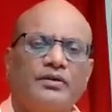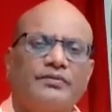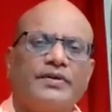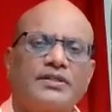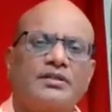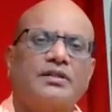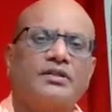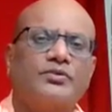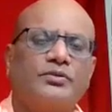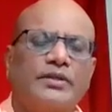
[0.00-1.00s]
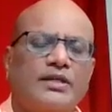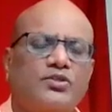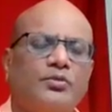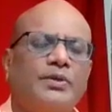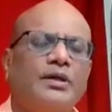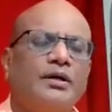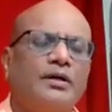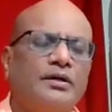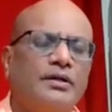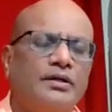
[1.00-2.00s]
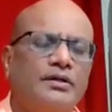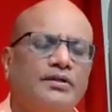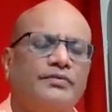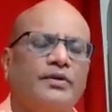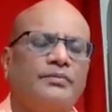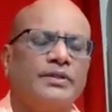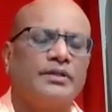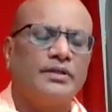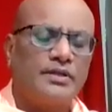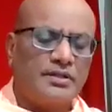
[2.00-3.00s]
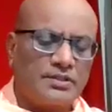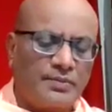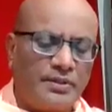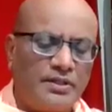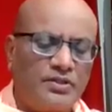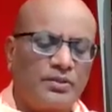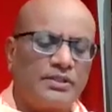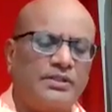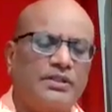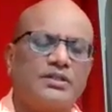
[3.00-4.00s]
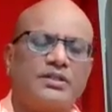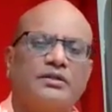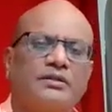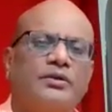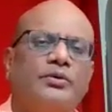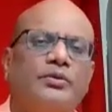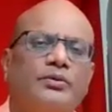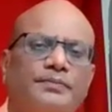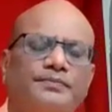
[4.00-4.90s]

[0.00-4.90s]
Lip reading: First, the truth has to be heard from the spiritual teacher, the Guru.